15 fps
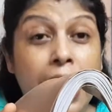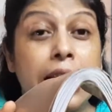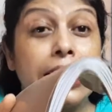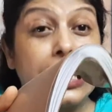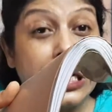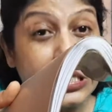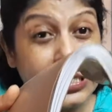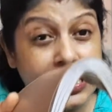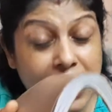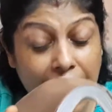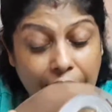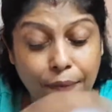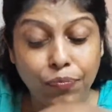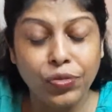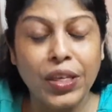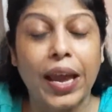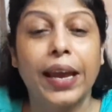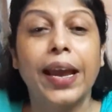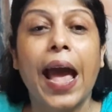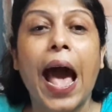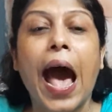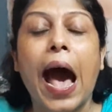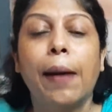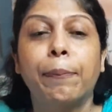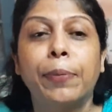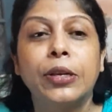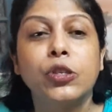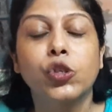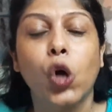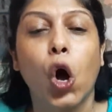The same thing
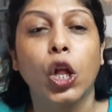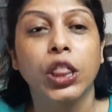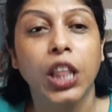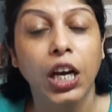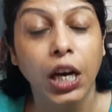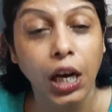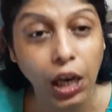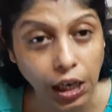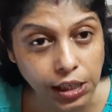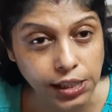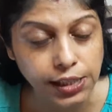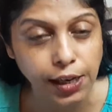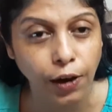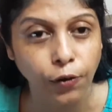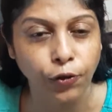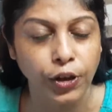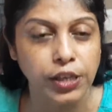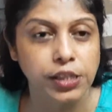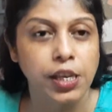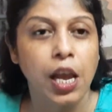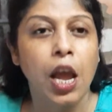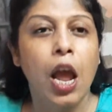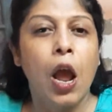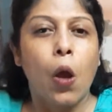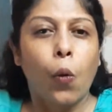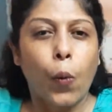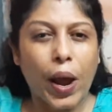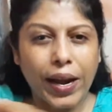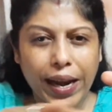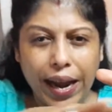happens on the earth's surface.
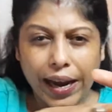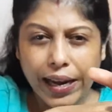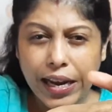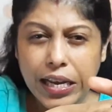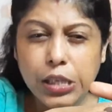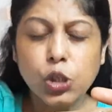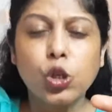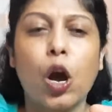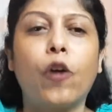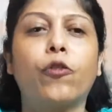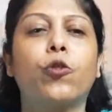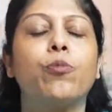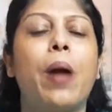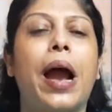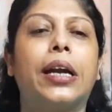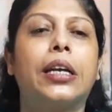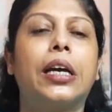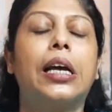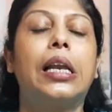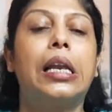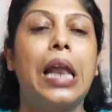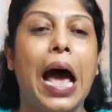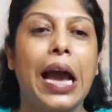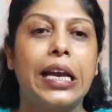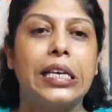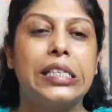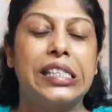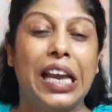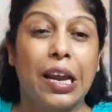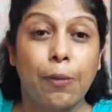When any soft matter
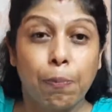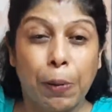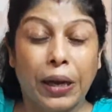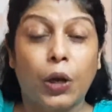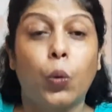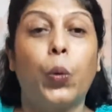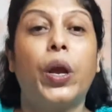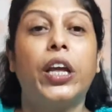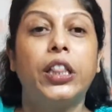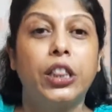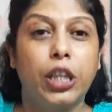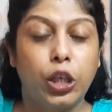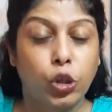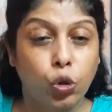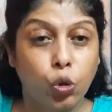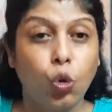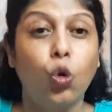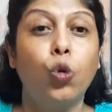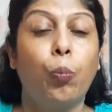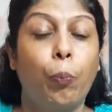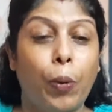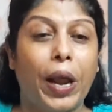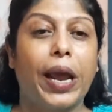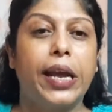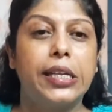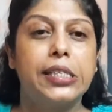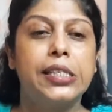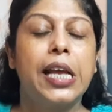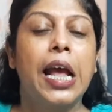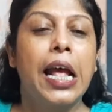lies in between the 2
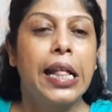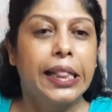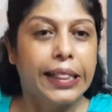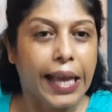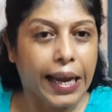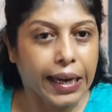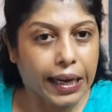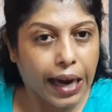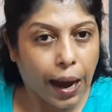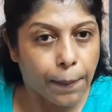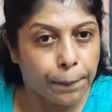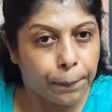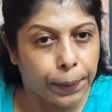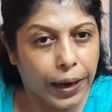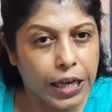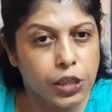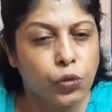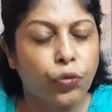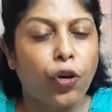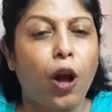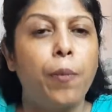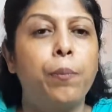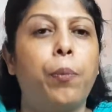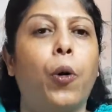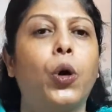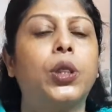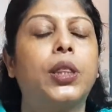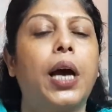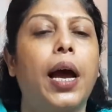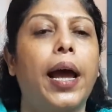plates, they compress from
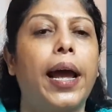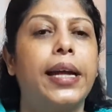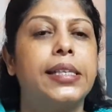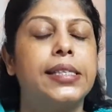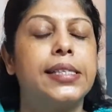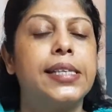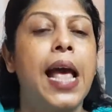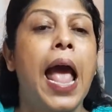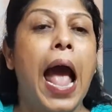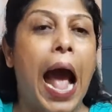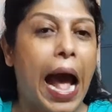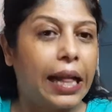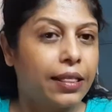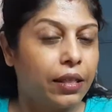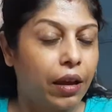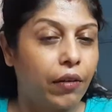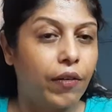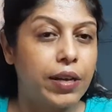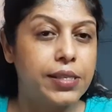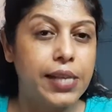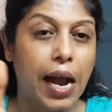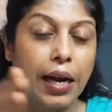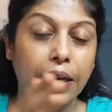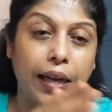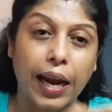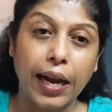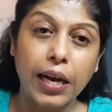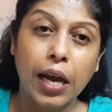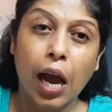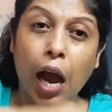both the ends, and the
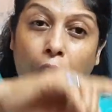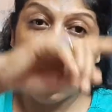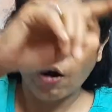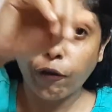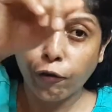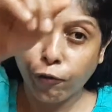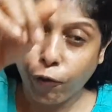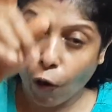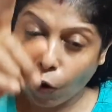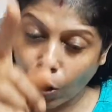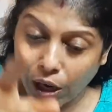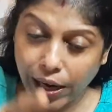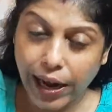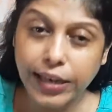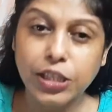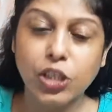resultant a folded